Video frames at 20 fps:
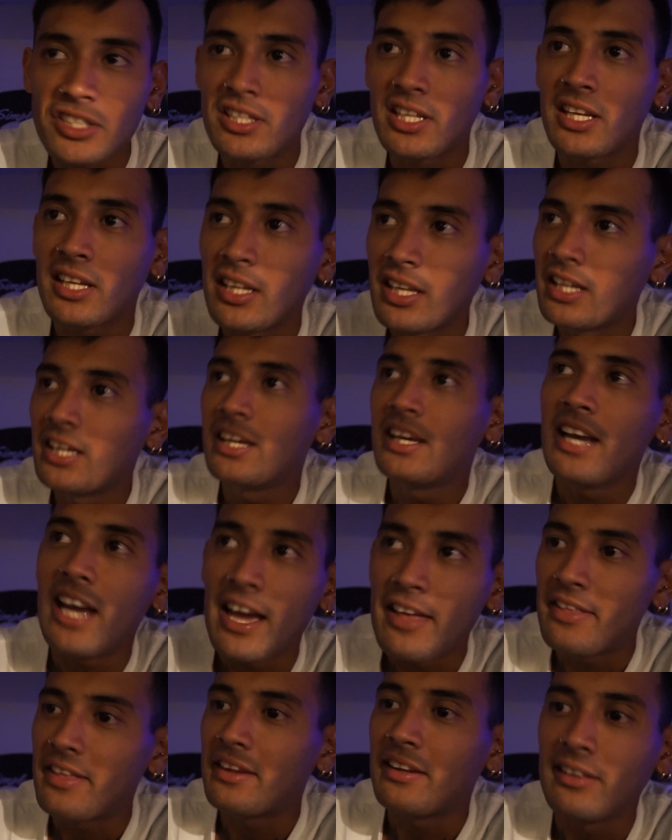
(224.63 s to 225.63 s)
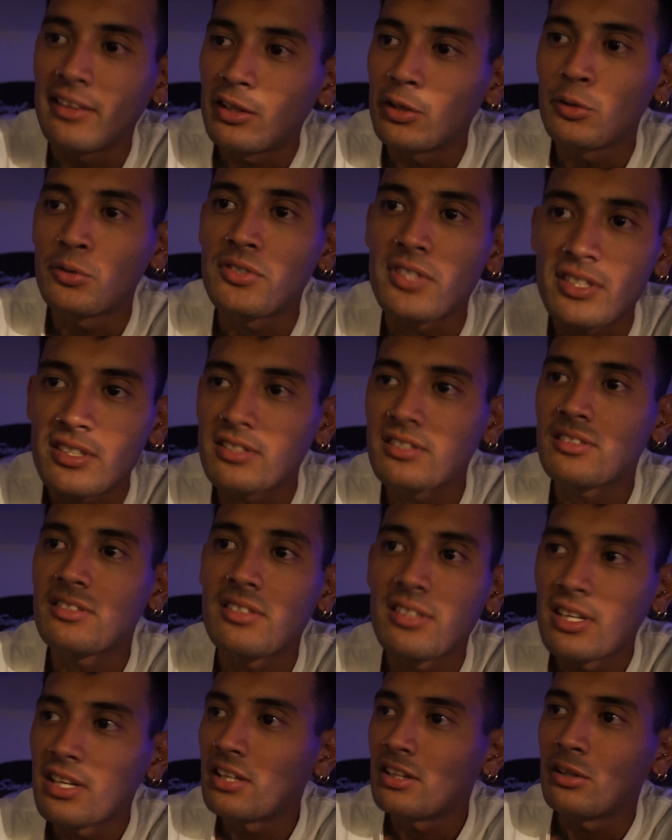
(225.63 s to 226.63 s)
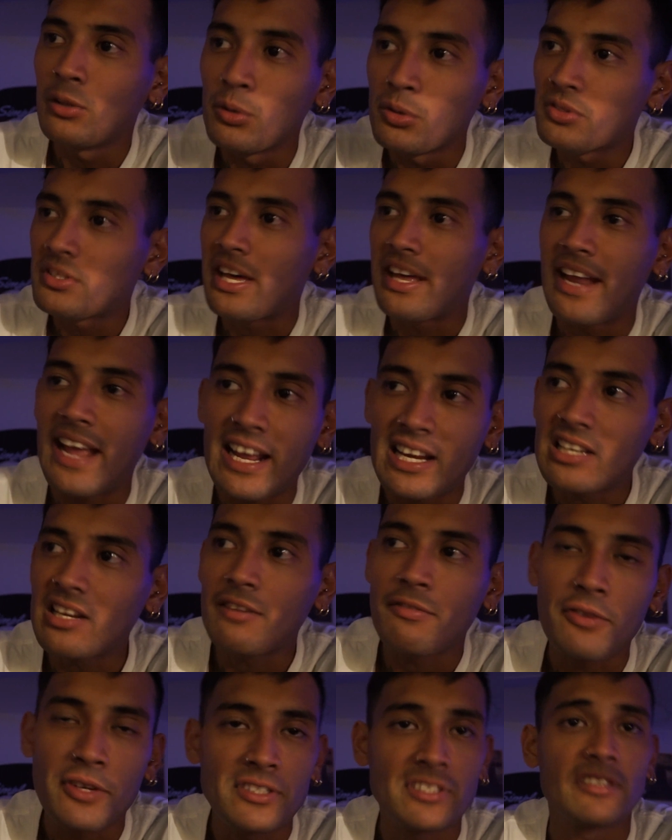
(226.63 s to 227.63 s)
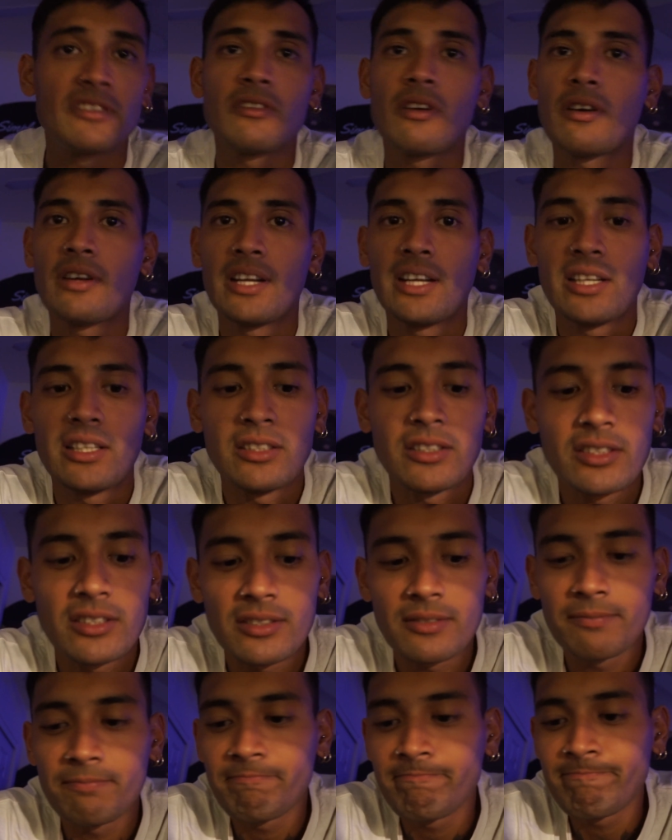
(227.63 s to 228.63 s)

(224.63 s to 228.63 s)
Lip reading: and then lose that antifreeze that's on it, and just